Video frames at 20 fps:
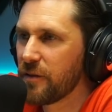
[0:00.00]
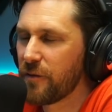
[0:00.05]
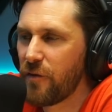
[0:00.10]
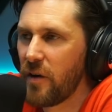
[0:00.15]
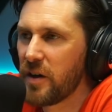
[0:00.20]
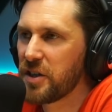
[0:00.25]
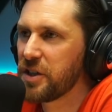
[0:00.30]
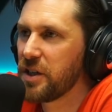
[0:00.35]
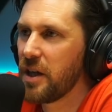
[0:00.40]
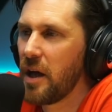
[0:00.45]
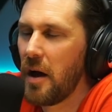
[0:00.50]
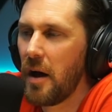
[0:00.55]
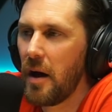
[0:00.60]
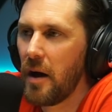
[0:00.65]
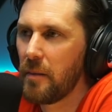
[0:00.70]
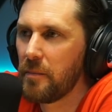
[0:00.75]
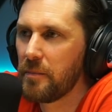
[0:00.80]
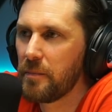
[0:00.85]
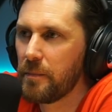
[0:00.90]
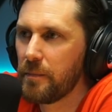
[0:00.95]
to freshen it
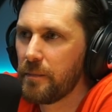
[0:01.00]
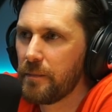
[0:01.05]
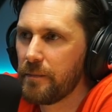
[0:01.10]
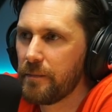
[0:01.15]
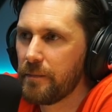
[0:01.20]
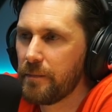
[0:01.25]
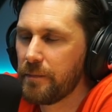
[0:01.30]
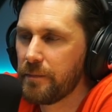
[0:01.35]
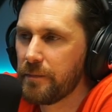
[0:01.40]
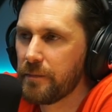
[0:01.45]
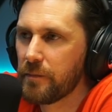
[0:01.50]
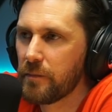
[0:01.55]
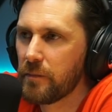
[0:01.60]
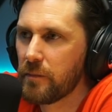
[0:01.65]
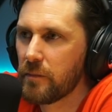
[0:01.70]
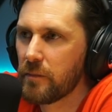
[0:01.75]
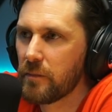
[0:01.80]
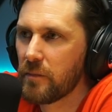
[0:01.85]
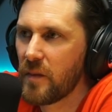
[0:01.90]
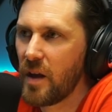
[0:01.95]
up.
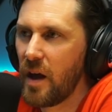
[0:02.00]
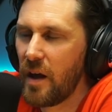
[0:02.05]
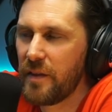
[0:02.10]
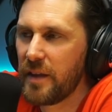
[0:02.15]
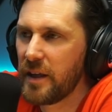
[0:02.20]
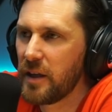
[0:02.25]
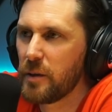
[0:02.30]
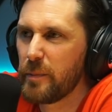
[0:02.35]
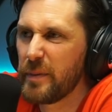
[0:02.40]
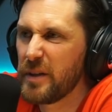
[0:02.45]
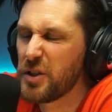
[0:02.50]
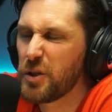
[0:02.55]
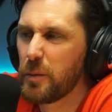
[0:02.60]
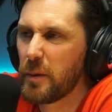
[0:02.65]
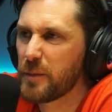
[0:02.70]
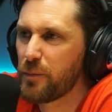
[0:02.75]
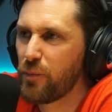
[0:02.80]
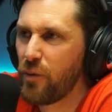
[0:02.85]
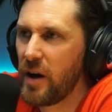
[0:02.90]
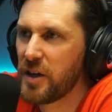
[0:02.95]
I think it'd be too
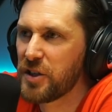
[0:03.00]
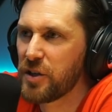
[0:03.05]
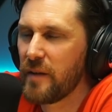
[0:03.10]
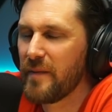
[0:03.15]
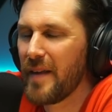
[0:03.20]
much pressure,